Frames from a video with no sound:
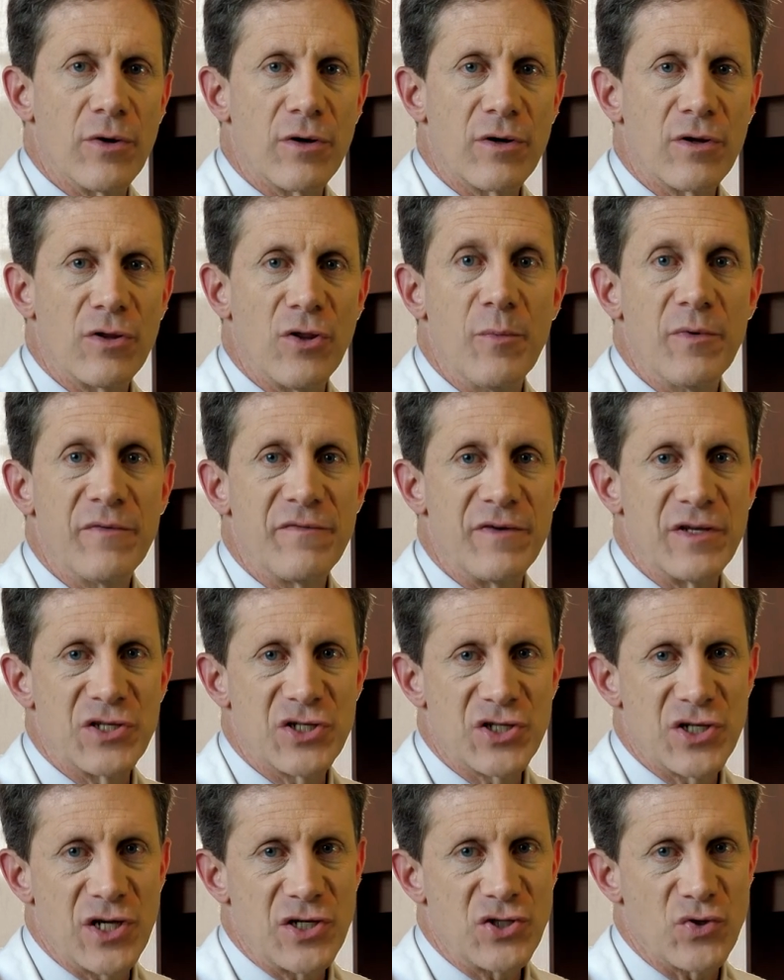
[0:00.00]
or clomiphene
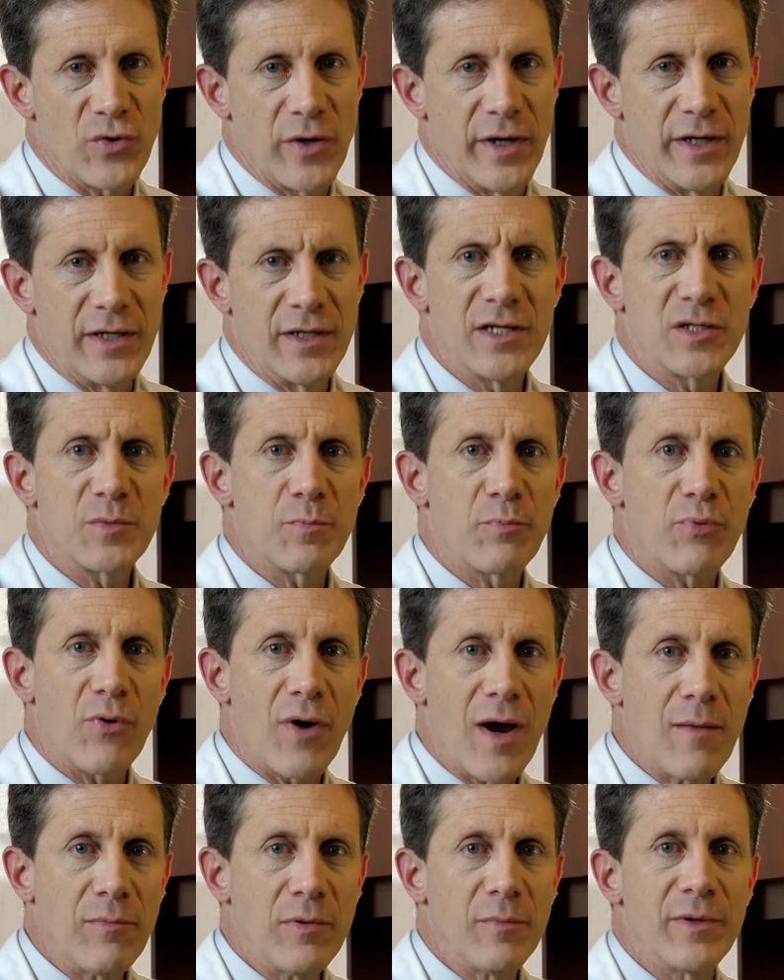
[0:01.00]
citrate, is
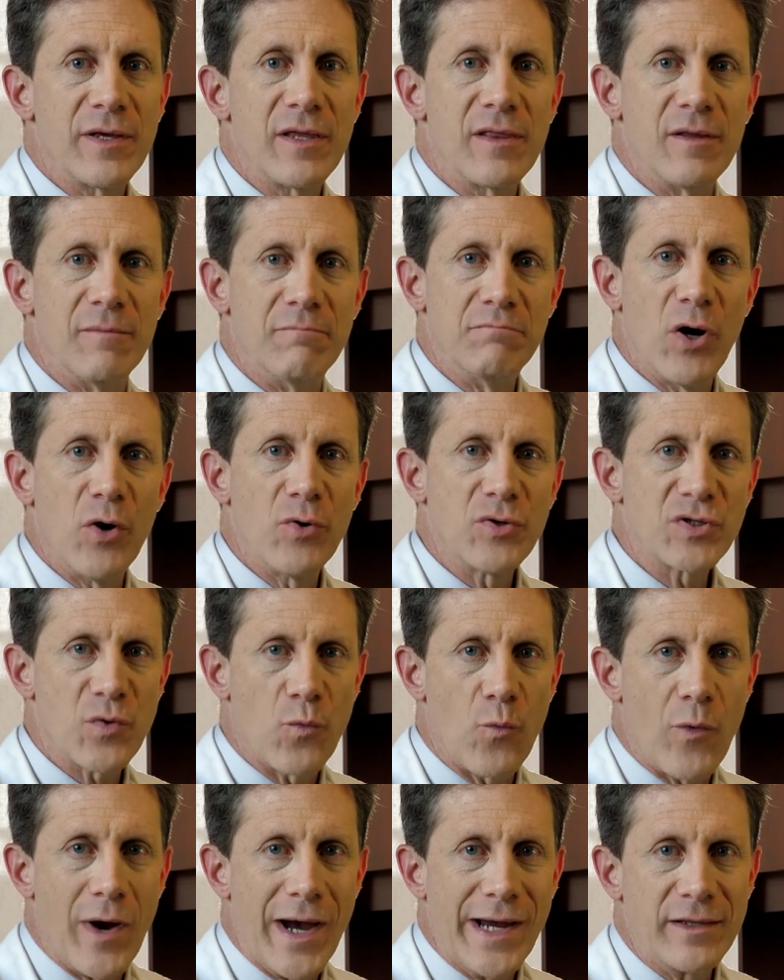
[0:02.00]
probably the
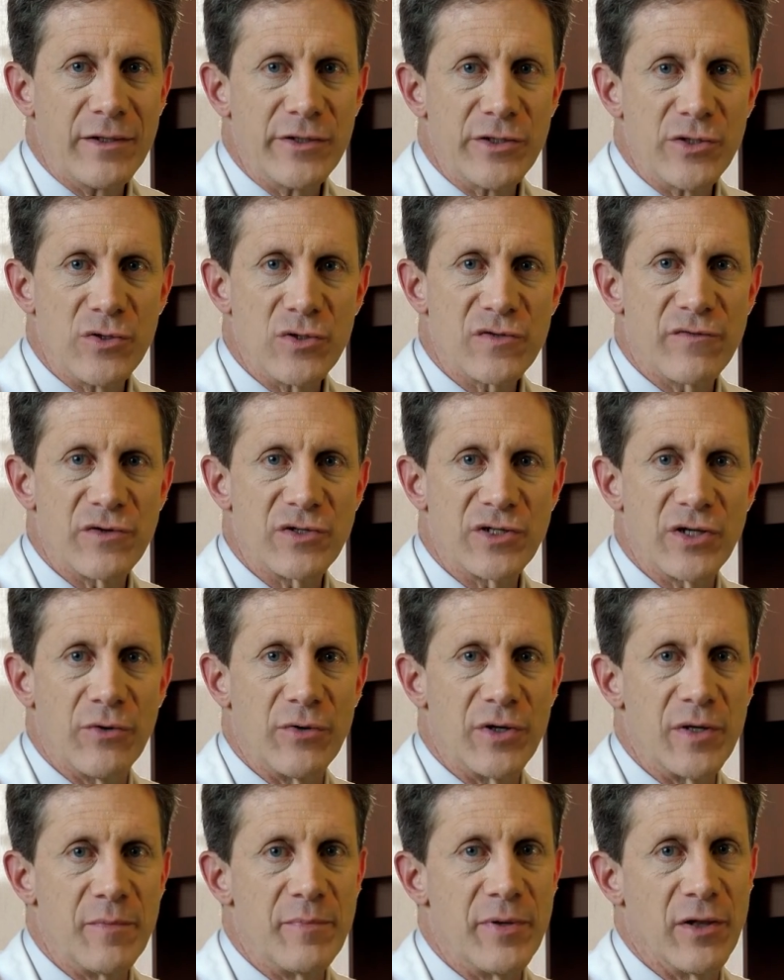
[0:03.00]
most widely used
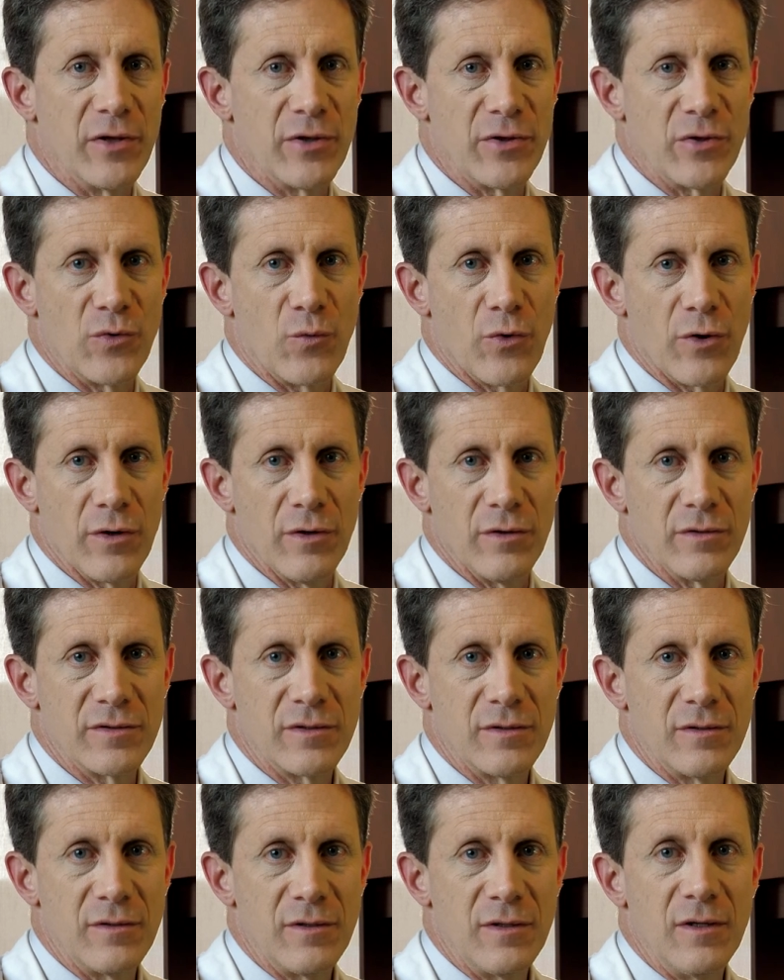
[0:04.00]
fertility pill in the world.
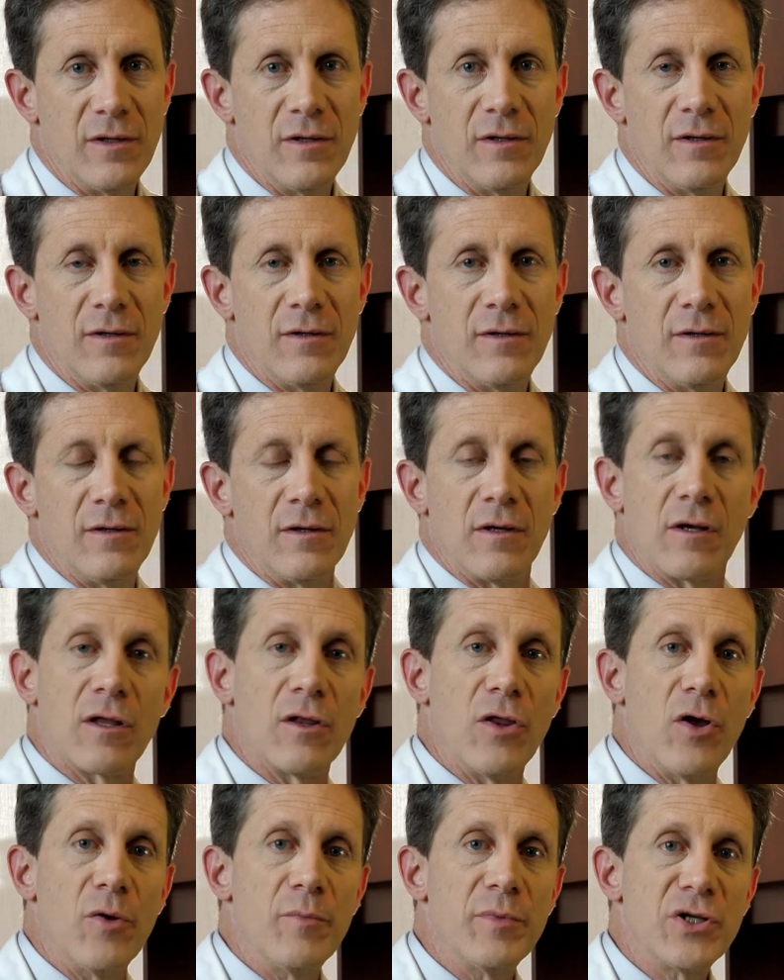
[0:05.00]

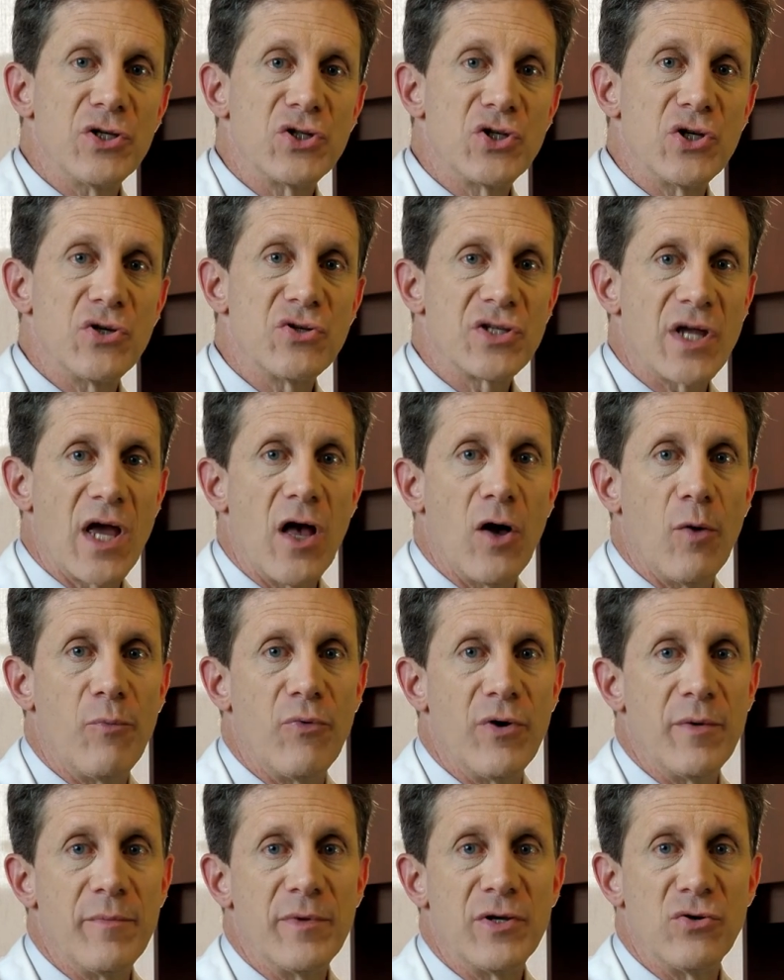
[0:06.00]
Clomid is used to
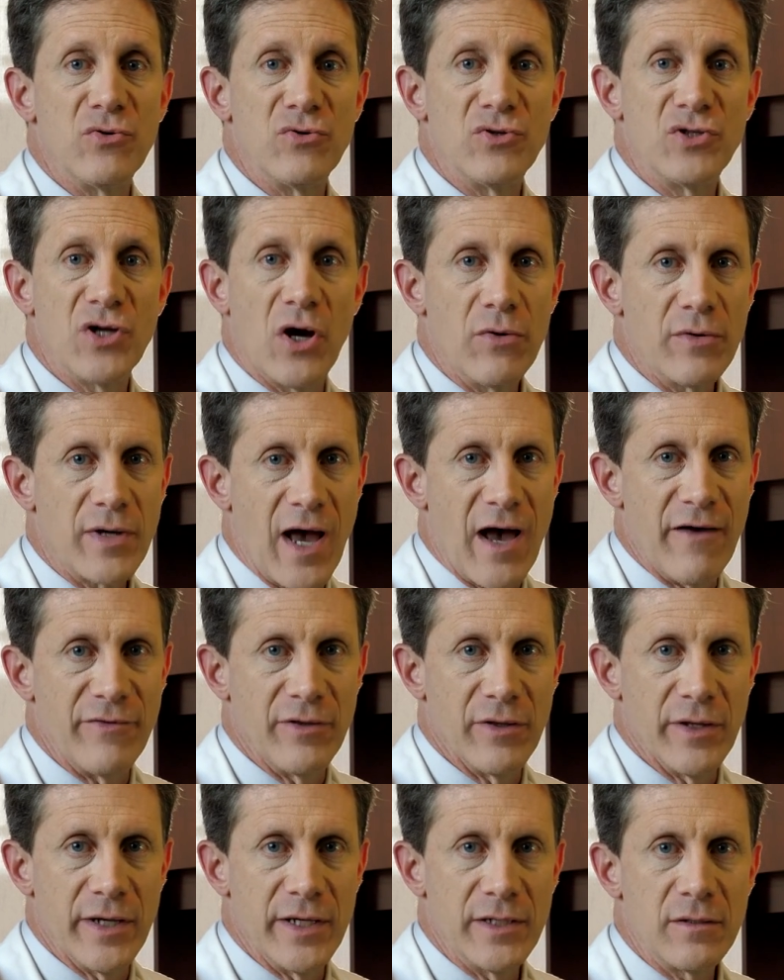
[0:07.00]
help women who don't
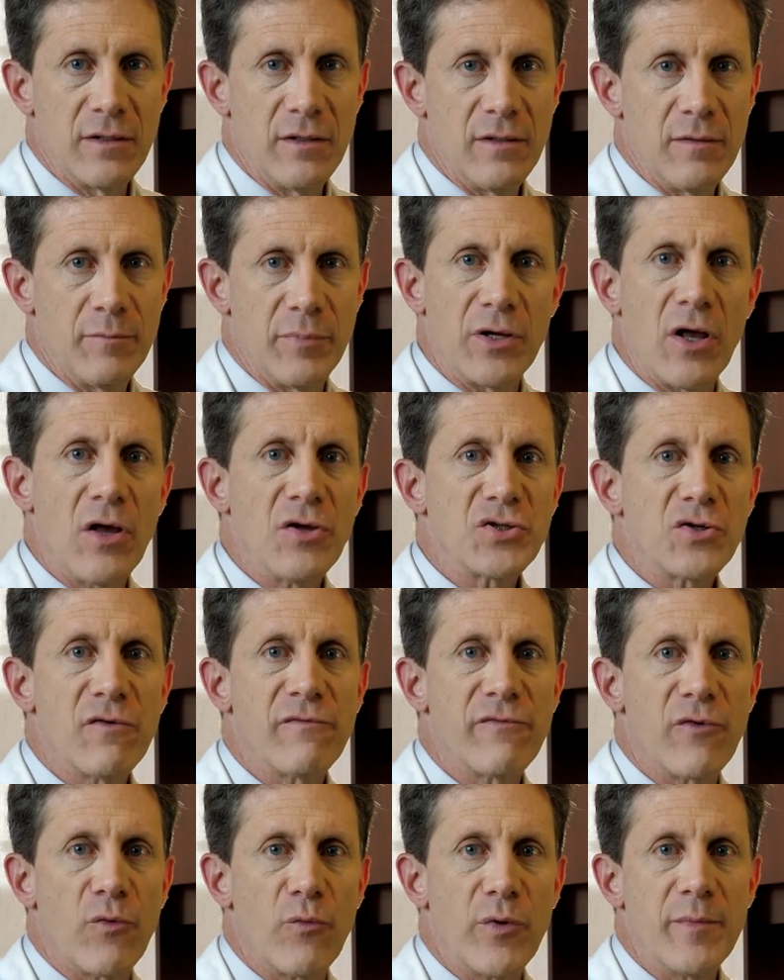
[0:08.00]
ovulate, but also
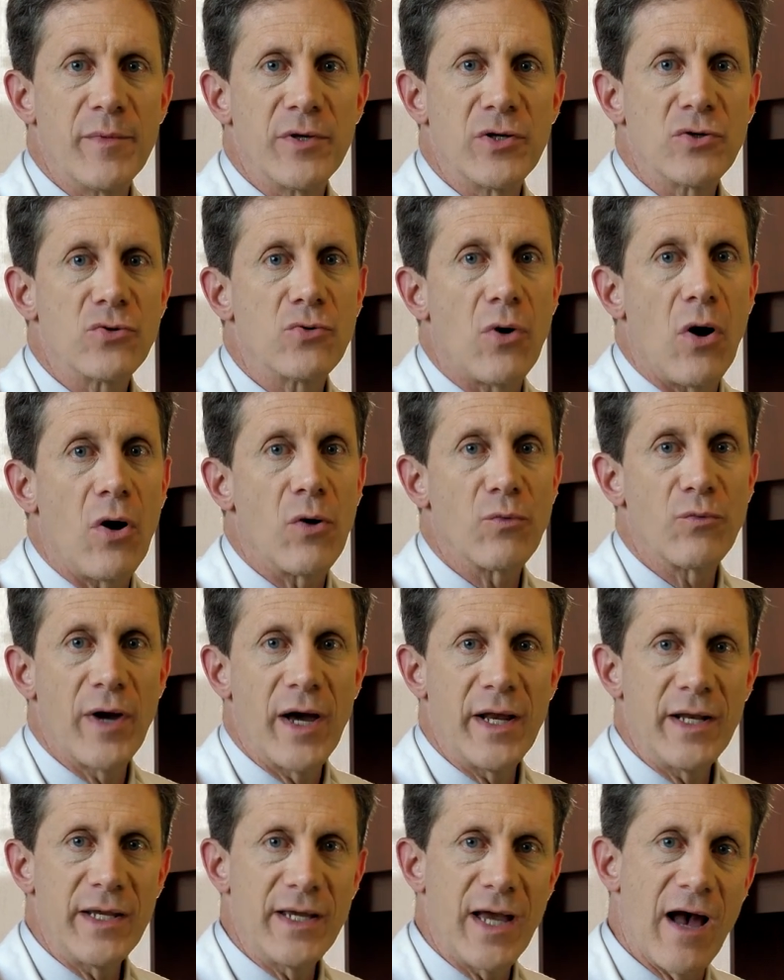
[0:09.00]
for women who
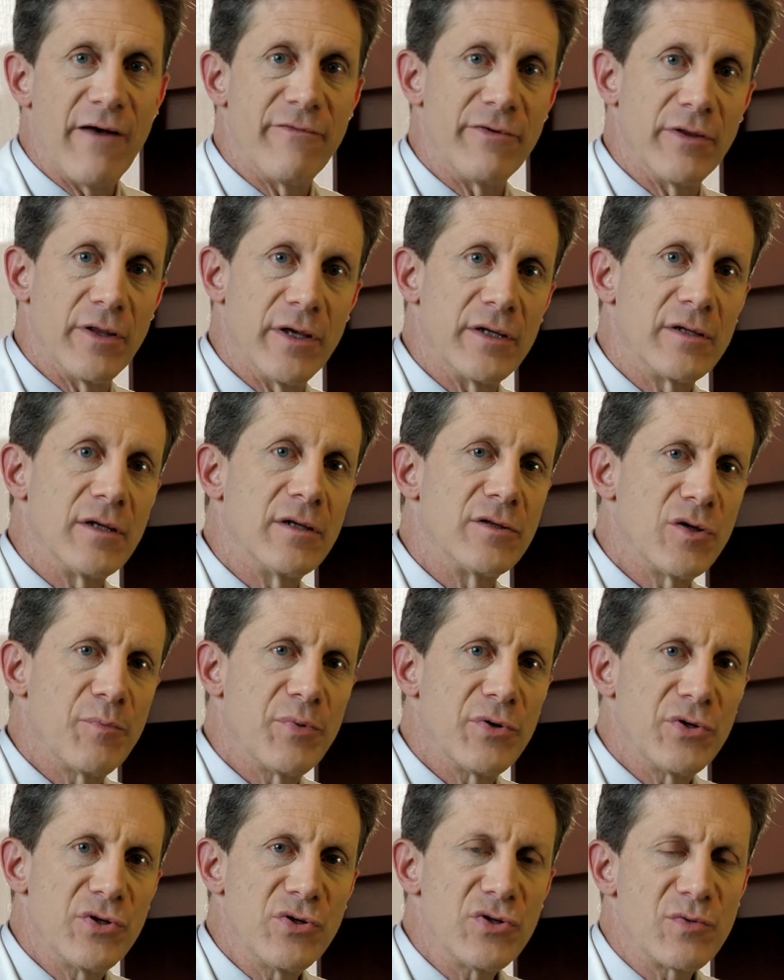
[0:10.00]
already ovulate to
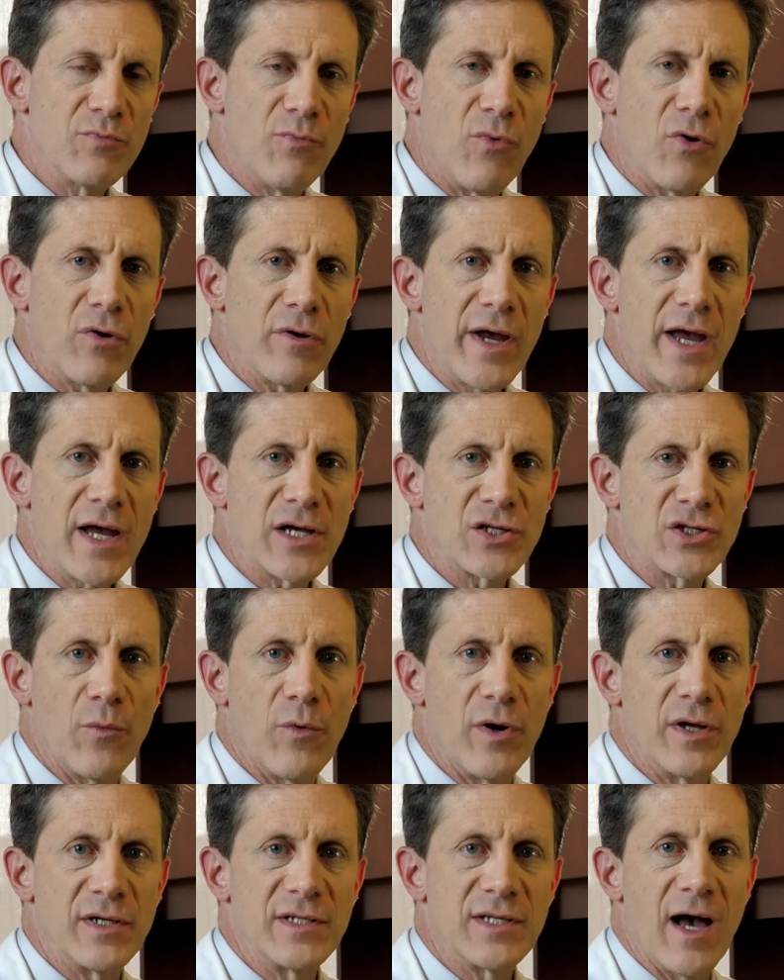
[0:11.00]
produce more eggs at
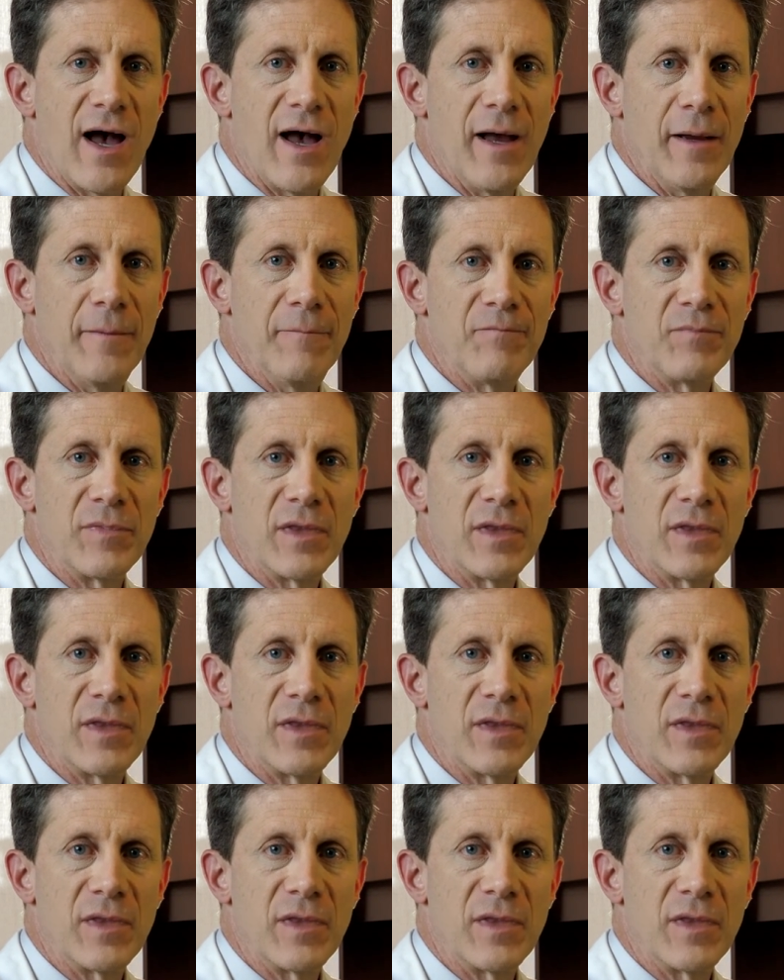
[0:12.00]
one time.